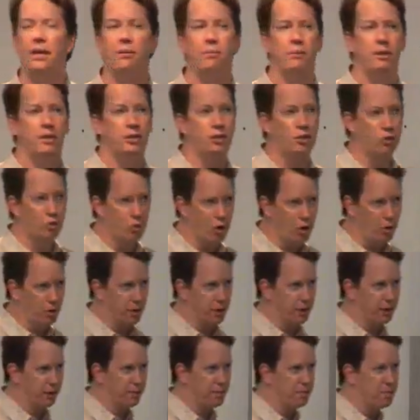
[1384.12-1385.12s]
them is
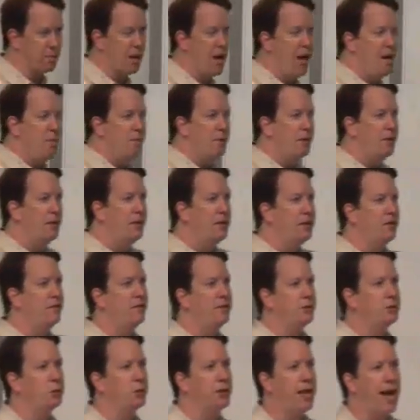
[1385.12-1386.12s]
growing. But an
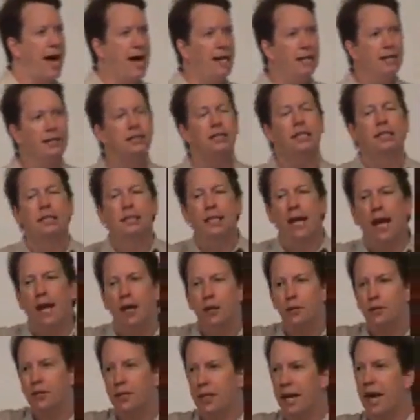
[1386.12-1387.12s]
individual galaxy is
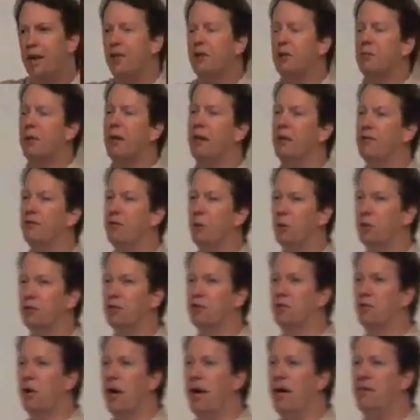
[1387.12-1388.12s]
held together by the
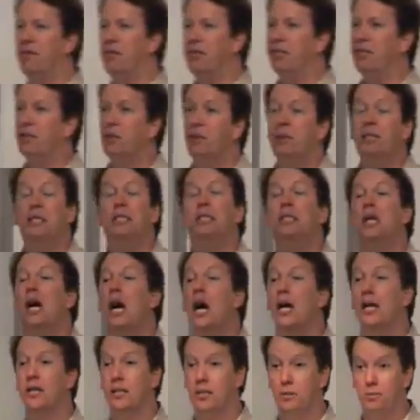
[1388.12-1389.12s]
force of gravity, so it is
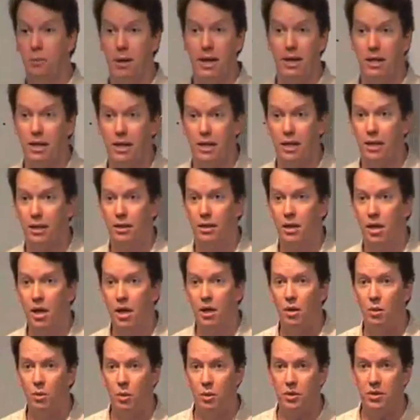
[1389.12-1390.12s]
not expanding
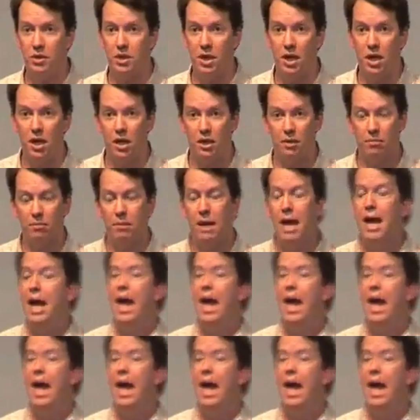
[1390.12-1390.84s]
with time.